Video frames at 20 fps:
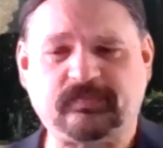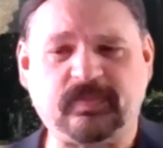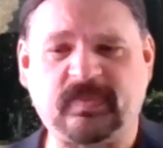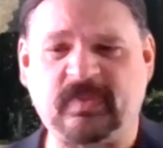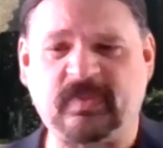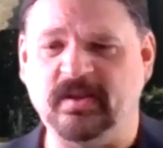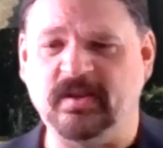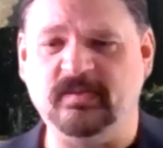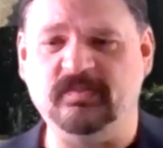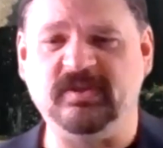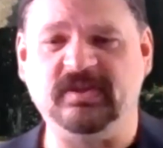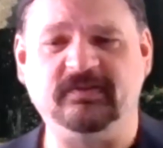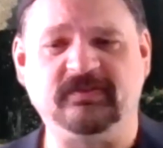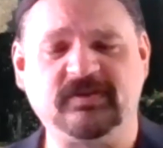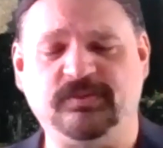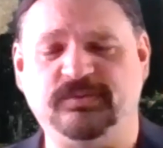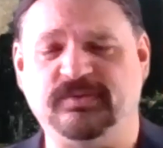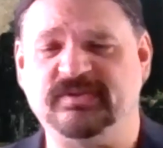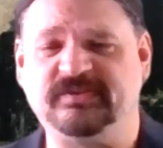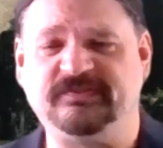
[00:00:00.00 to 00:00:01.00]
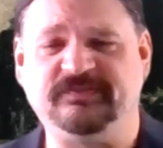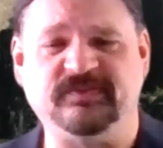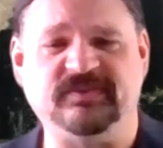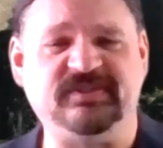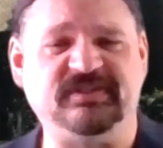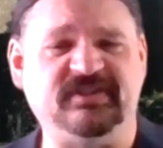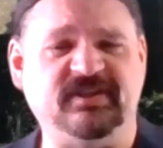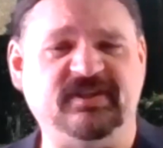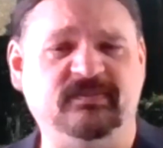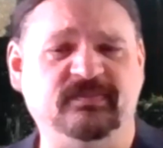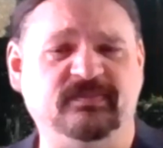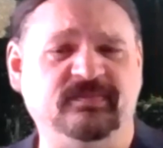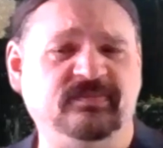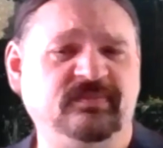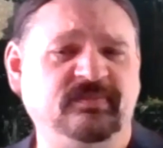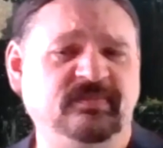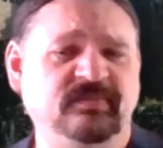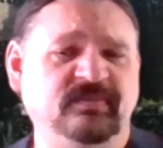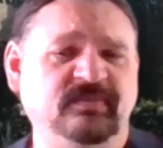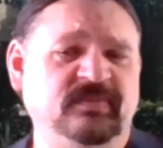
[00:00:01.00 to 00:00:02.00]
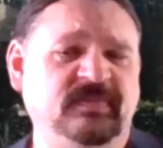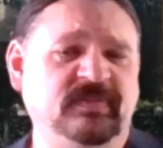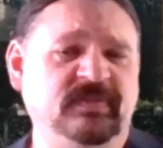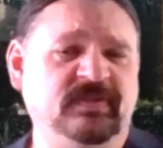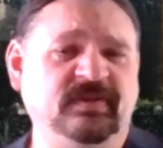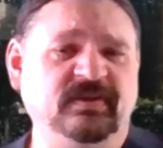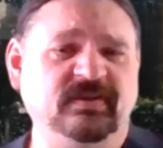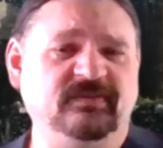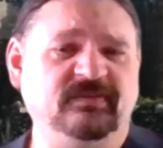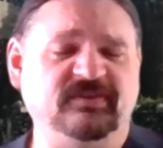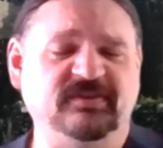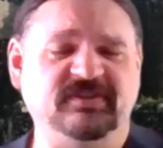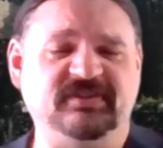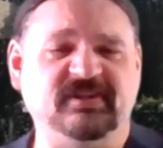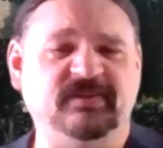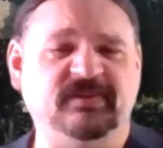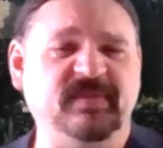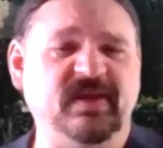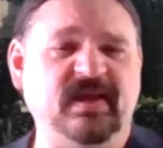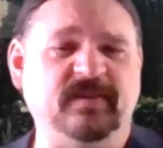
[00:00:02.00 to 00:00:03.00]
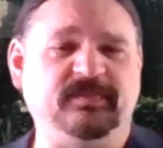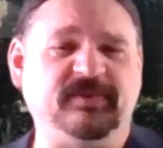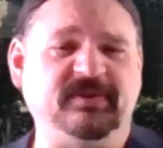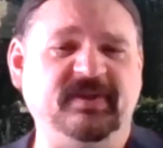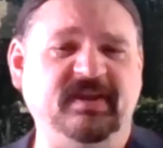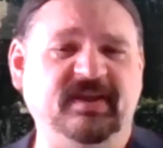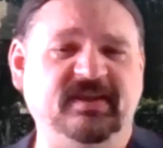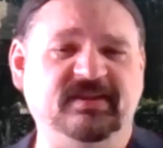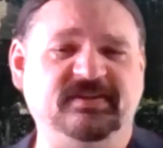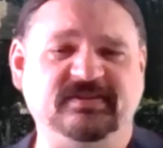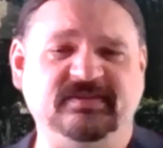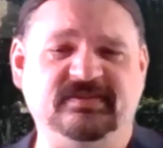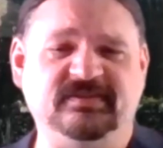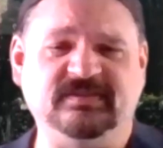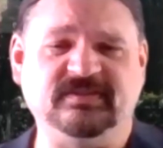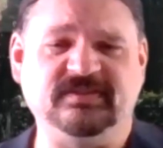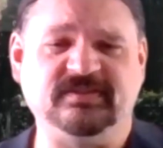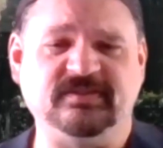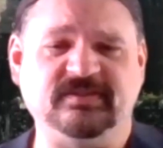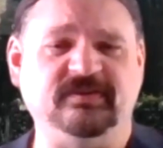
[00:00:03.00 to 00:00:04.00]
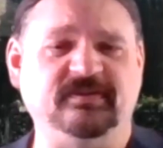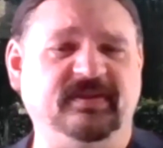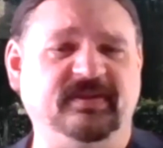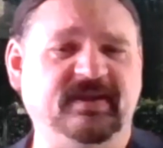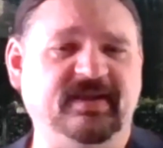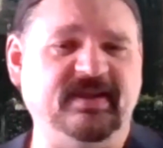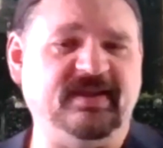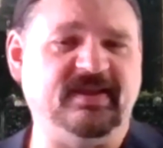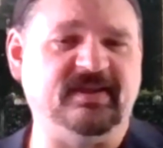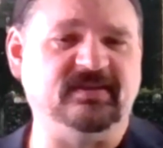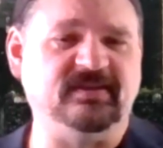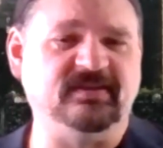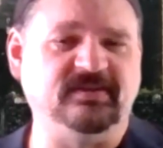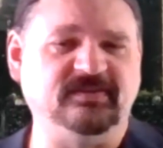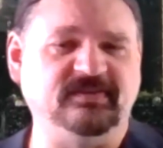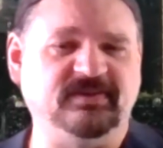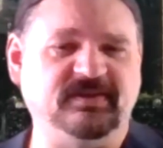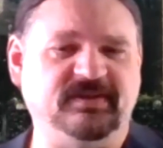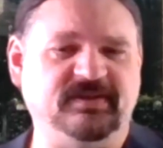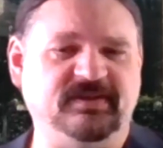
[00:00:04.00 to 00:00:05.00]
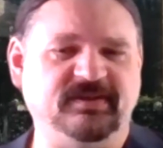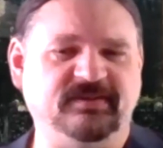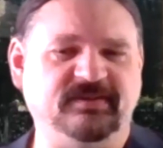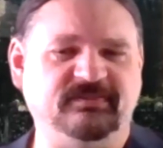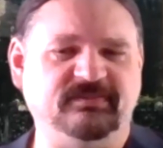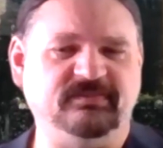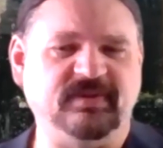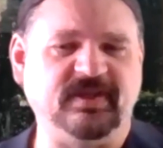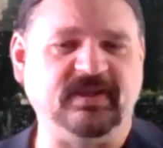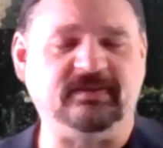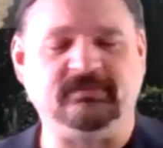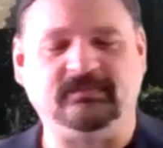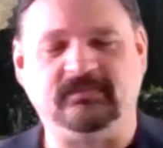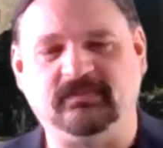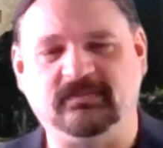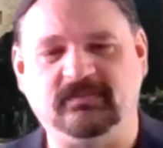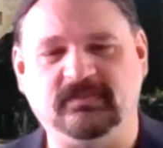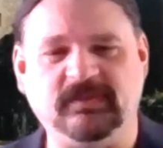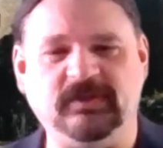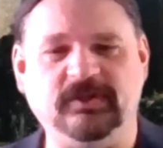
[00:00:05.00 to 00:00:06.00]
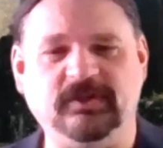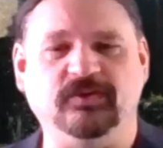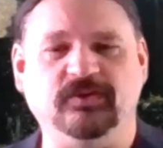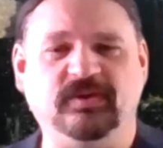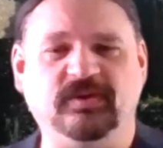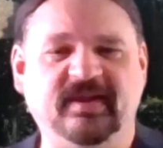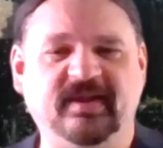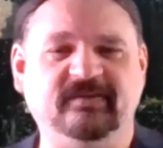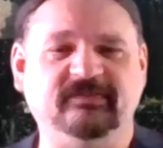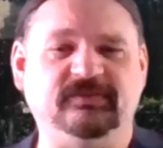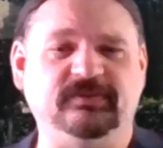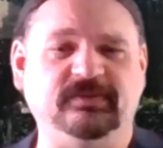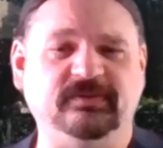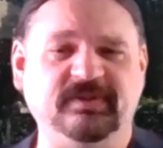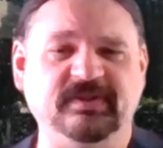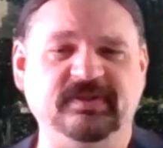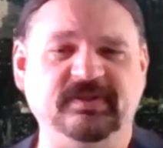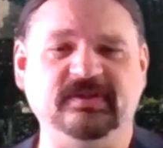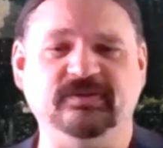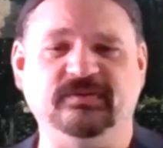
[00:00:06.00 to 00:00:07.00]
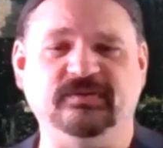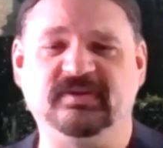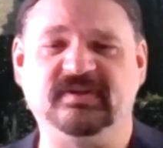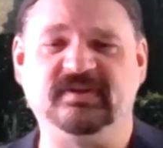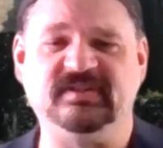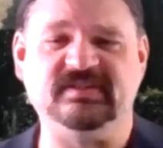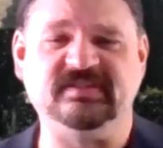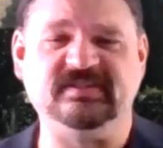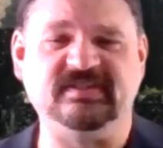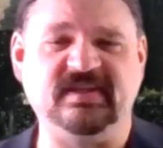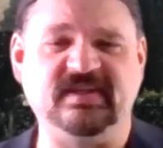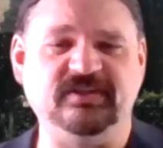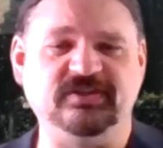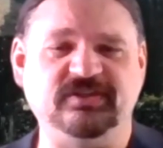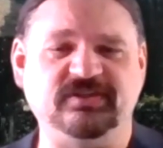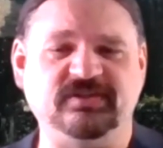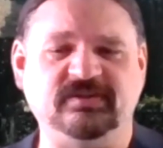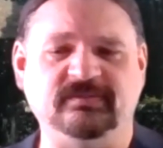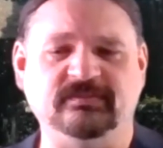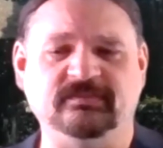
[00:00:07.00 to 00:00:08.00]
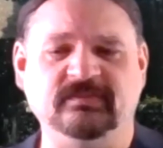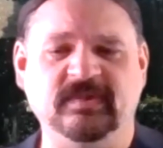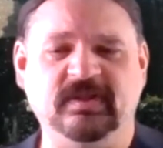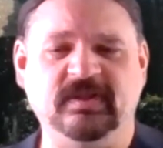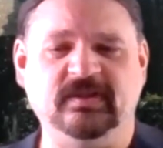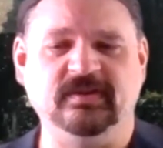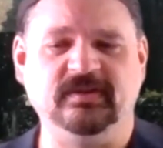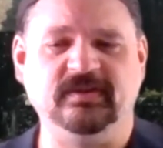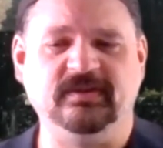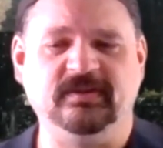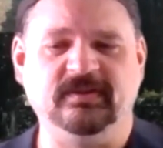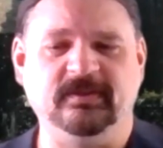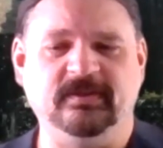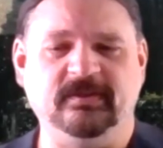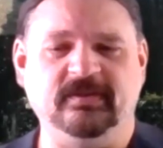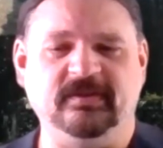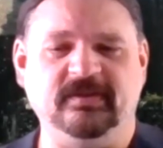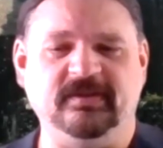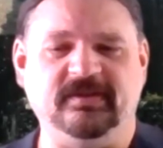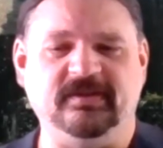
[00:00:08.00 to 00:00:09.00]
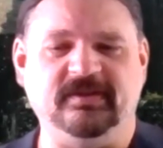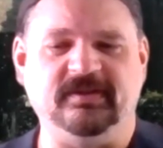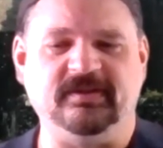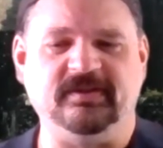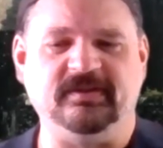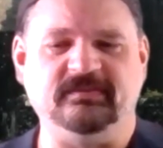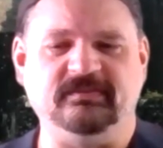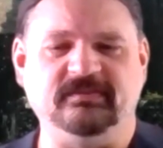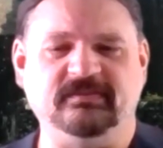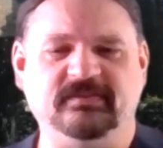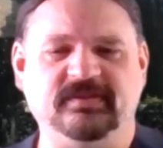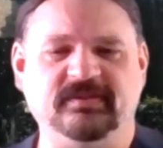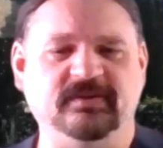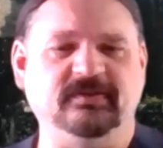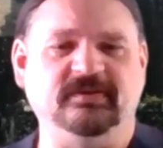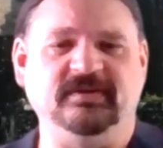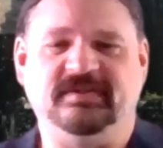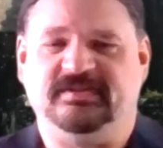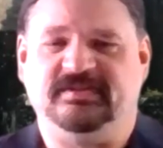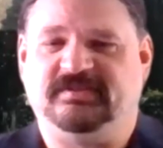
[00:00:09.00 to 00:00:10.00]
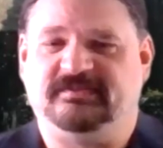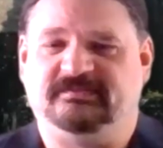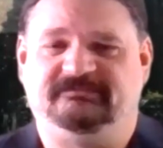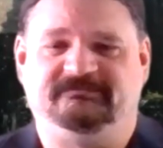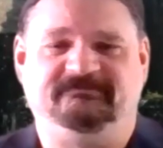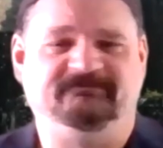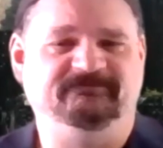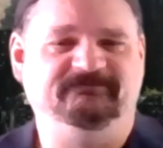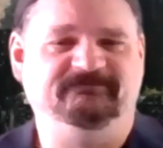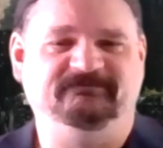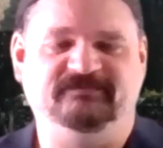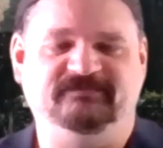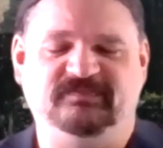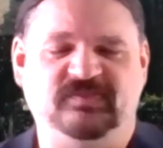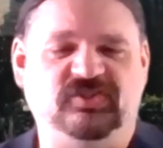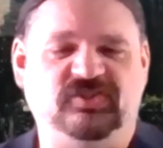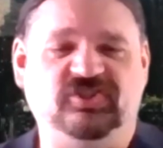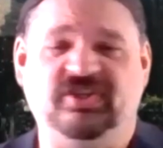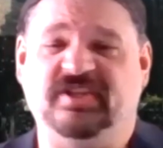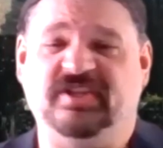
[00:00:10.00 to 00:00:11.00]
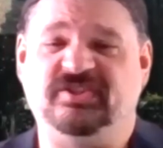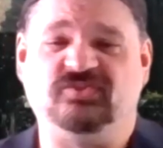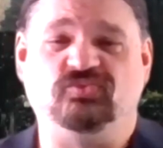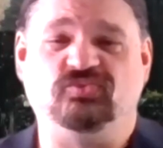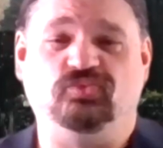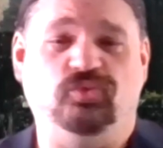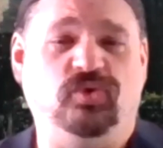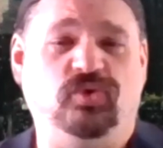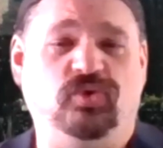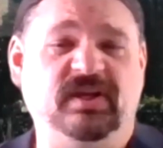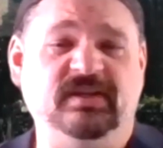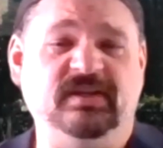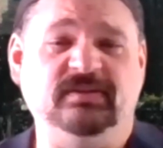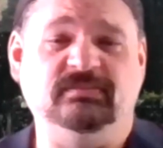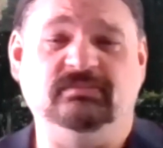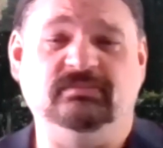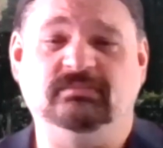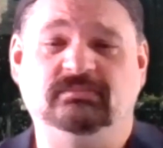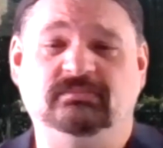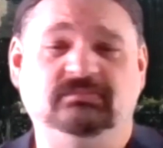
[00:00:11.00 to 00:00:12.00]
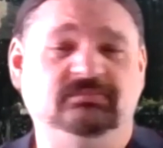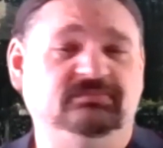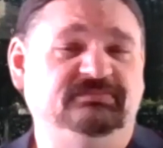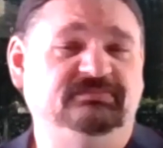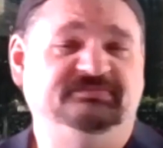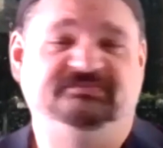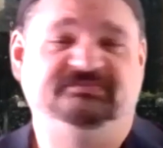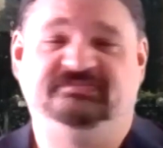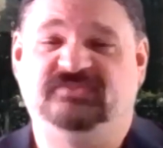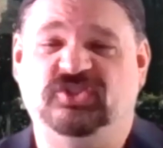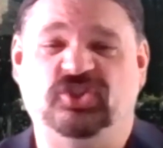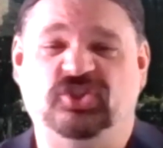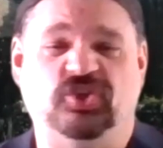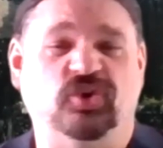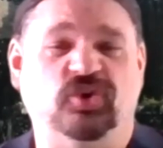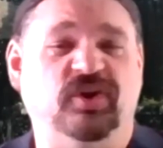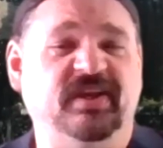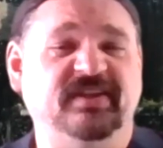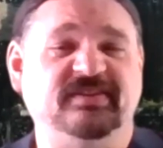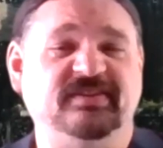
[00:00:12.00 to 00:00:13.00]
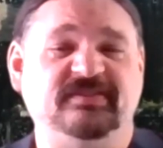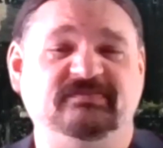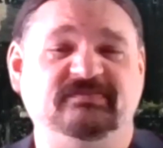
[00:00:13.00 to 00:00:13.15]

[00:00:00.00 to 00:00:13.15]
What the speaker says: I mean, of course, for some applications, certainly at your level in the organization, there is just one choice.